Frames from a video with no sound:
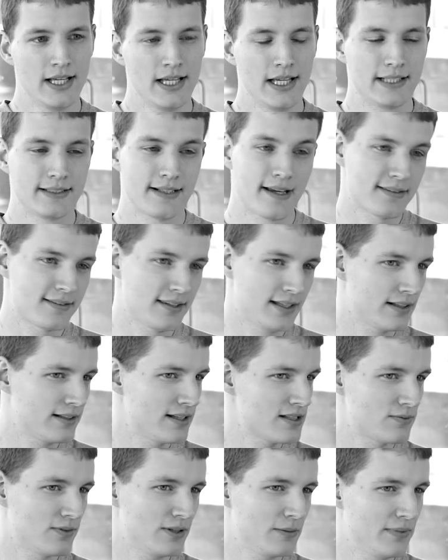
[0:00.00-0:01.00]
And I think
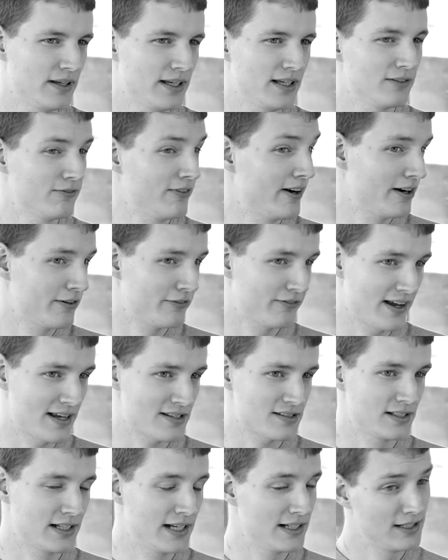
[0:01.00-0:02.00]
this will be very
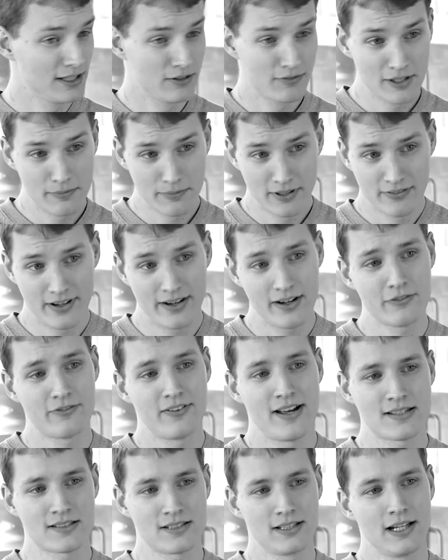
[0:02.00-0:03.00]
fascinating. It will be very
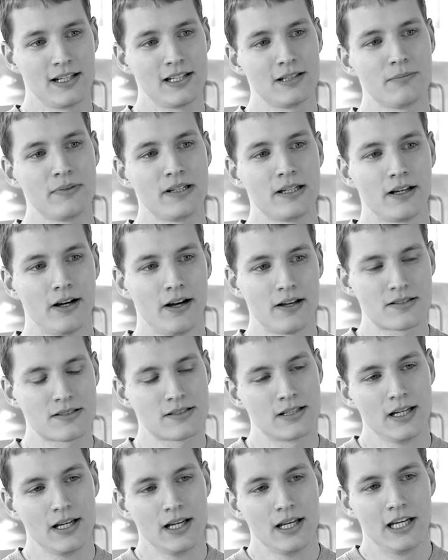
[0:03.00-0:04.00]
fascinating
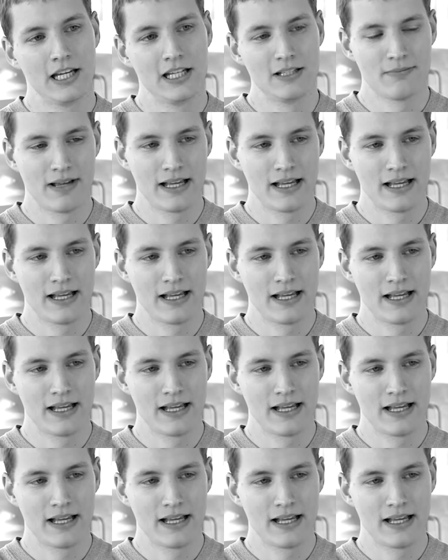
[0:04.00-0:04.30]
because in